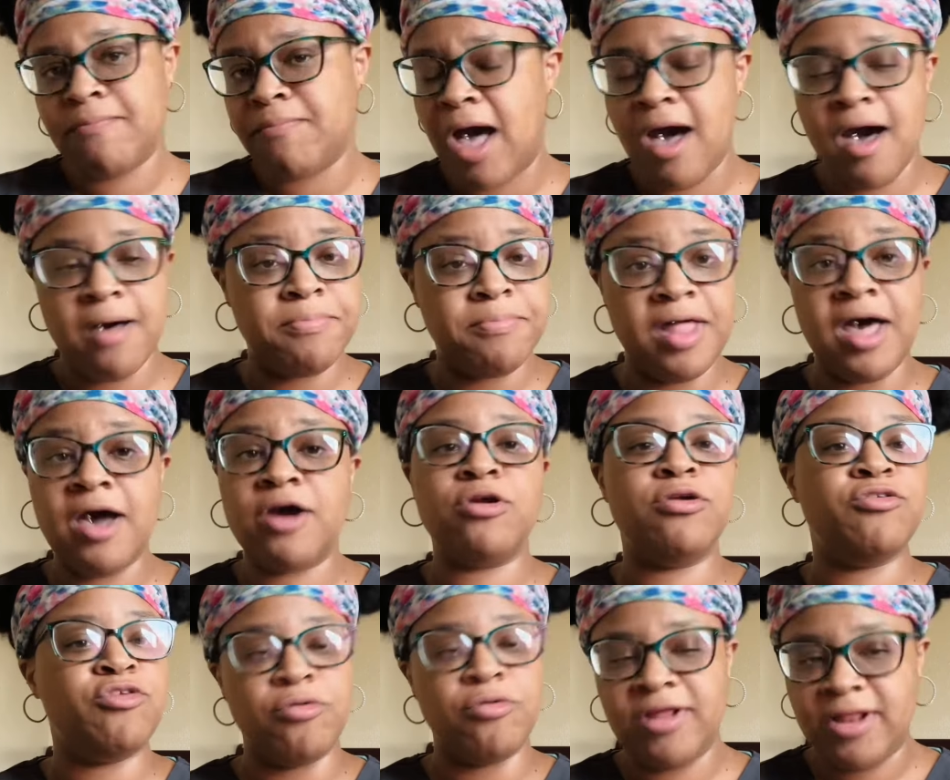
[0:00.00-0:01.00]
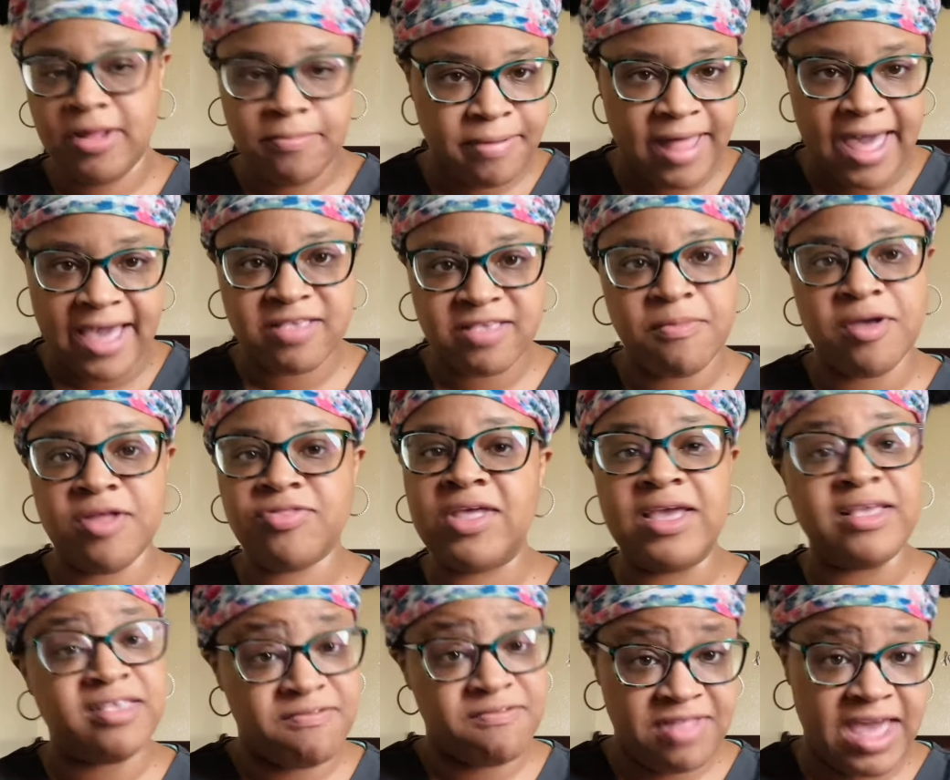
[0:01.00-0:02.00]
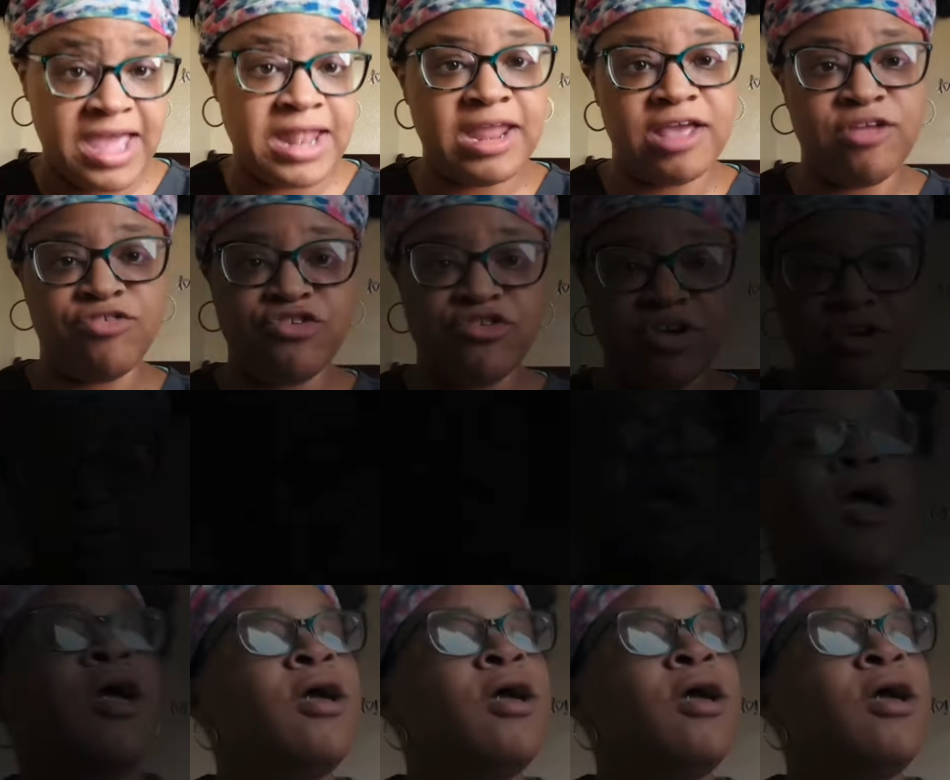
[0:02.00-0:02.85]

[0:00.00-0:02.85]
blood or donating plasma, things of that nature.